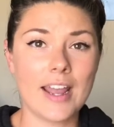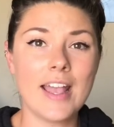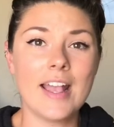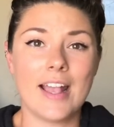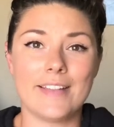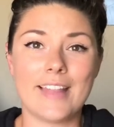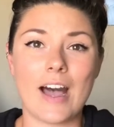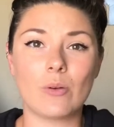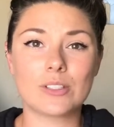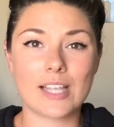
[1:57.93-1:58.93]
and that
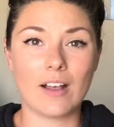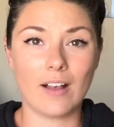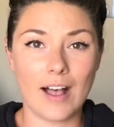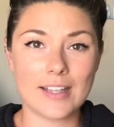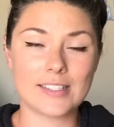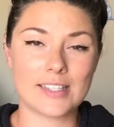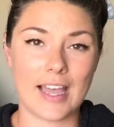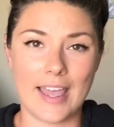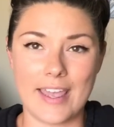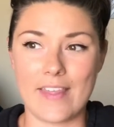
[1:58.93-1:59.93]
will tell us that,
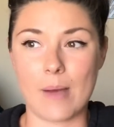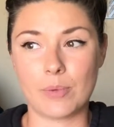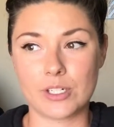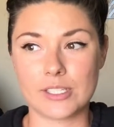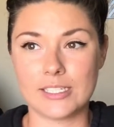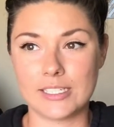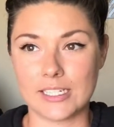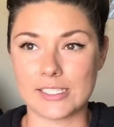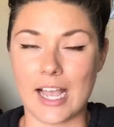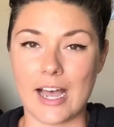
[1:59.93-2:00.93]
hey, that person
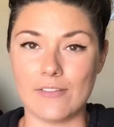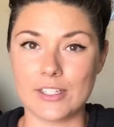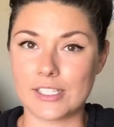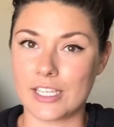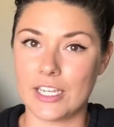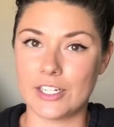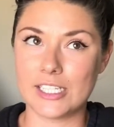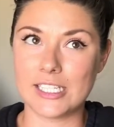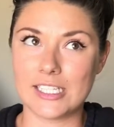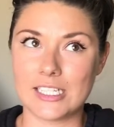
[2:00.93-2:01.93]
does have a security
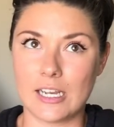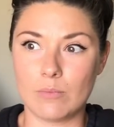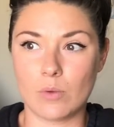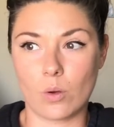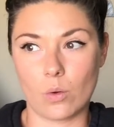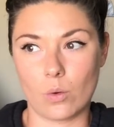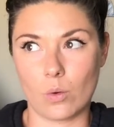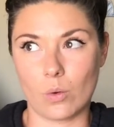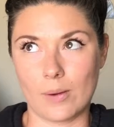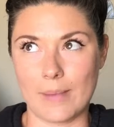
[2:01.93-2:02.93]
system
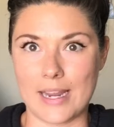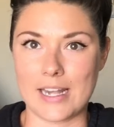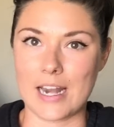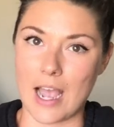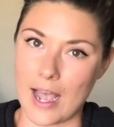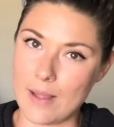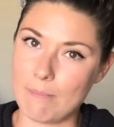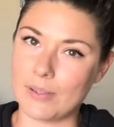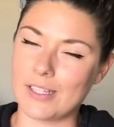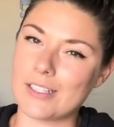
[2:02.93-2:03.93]
or not,
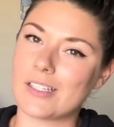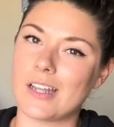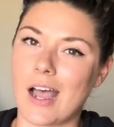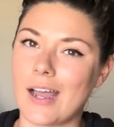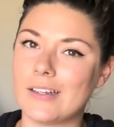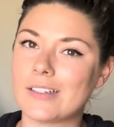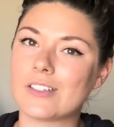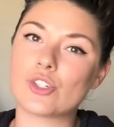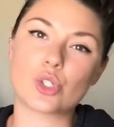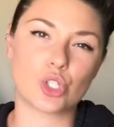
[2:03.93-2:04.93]
but let's not
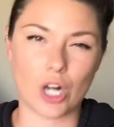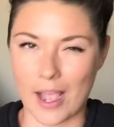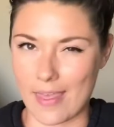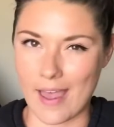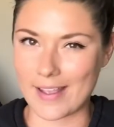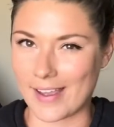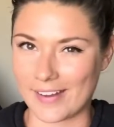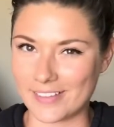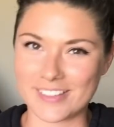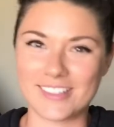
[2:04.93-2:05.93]
try that
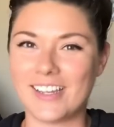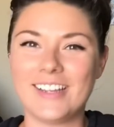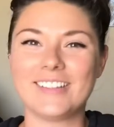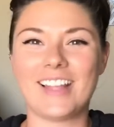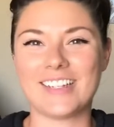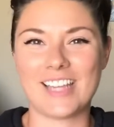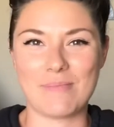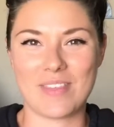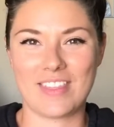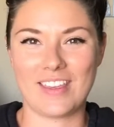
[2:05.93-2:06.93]
house, that type
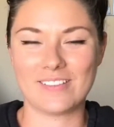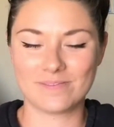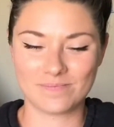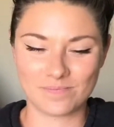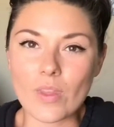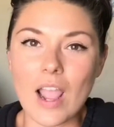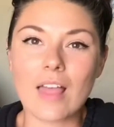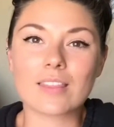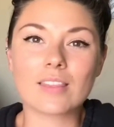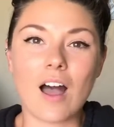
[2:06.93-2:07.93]
of thing.
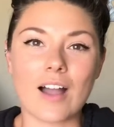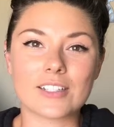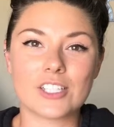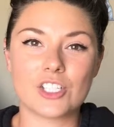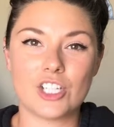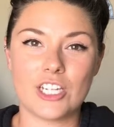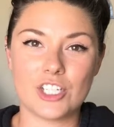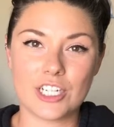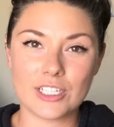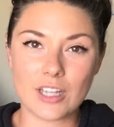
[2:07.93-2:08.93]
Locks,
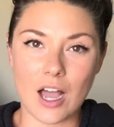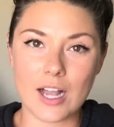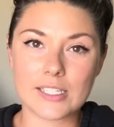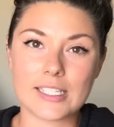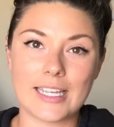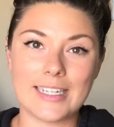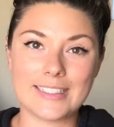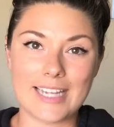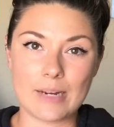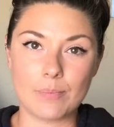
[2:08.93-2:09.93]
changing your locks, getting
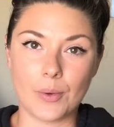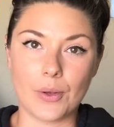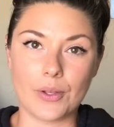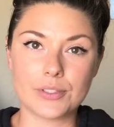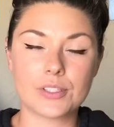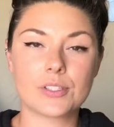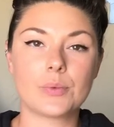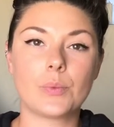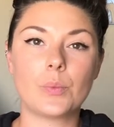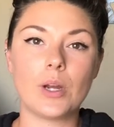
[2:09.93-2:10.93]
deadbolts.
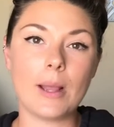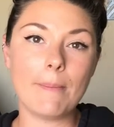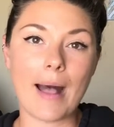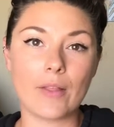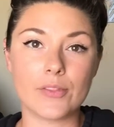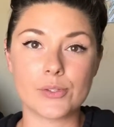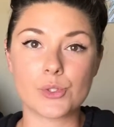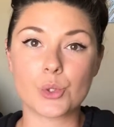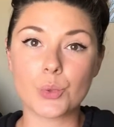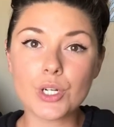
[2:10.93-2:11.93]
What about the
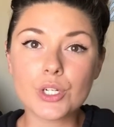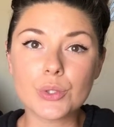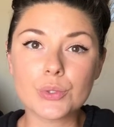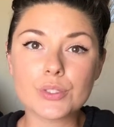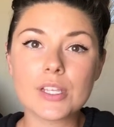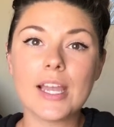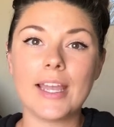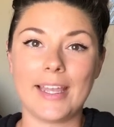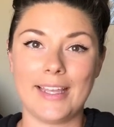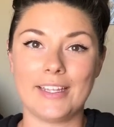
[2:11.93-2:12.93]
screws
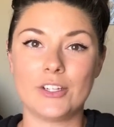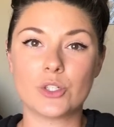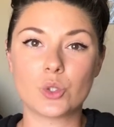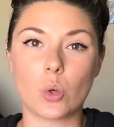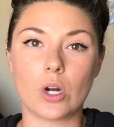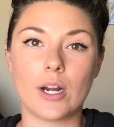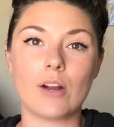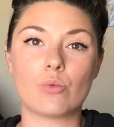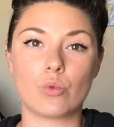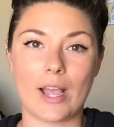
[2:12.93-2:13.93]
in your door
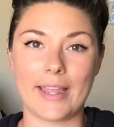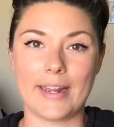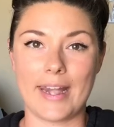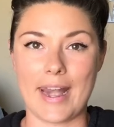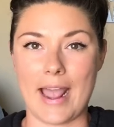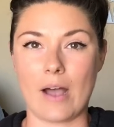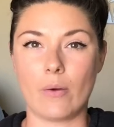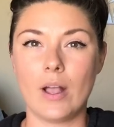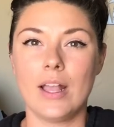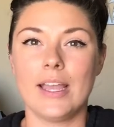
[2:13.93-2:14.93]
right now?
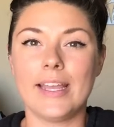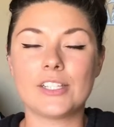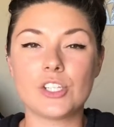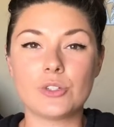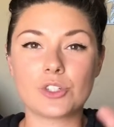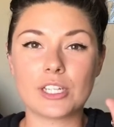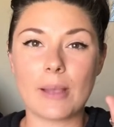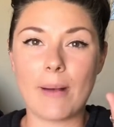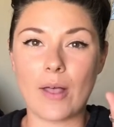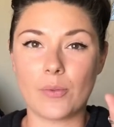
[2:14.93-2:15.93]
It's usually
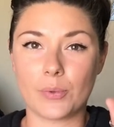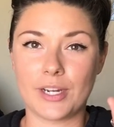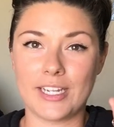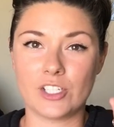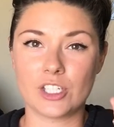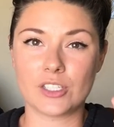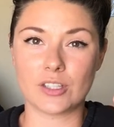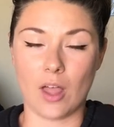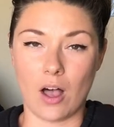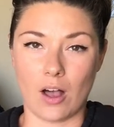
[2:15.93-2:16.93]
about 3 inches
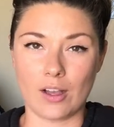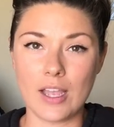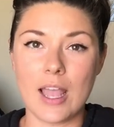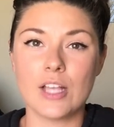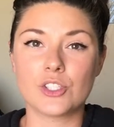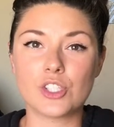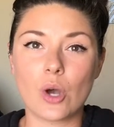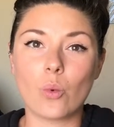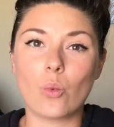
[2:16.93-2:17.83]
long, so